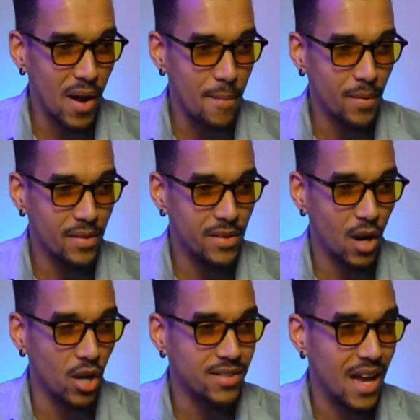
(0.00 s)
the
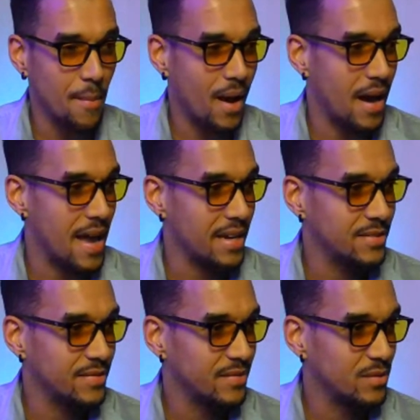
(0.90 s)
all-time high,
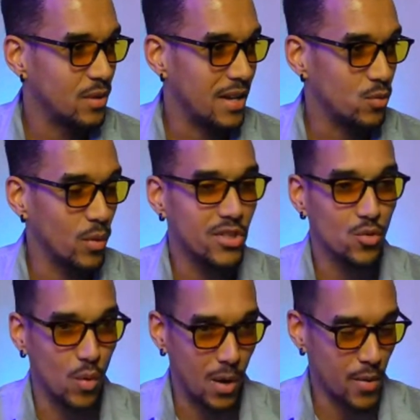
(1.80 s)
right, which is where
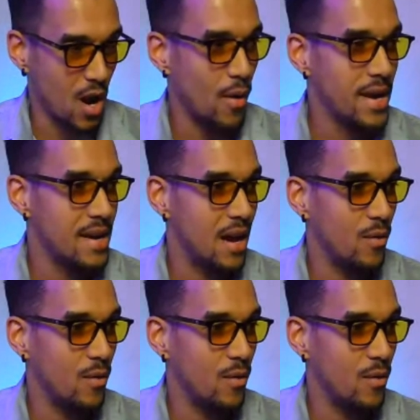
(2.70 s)
we are right now,